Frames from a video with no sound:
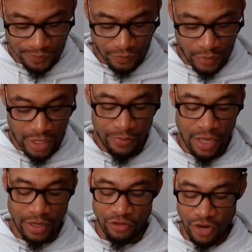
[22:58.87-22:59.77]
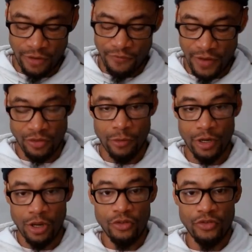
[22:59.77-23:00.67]
Yep. Now they're trying to find somewhere
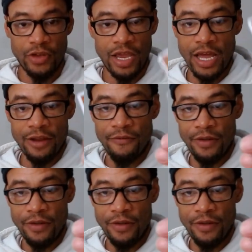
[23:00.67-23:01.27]
to go, so they ain't got to.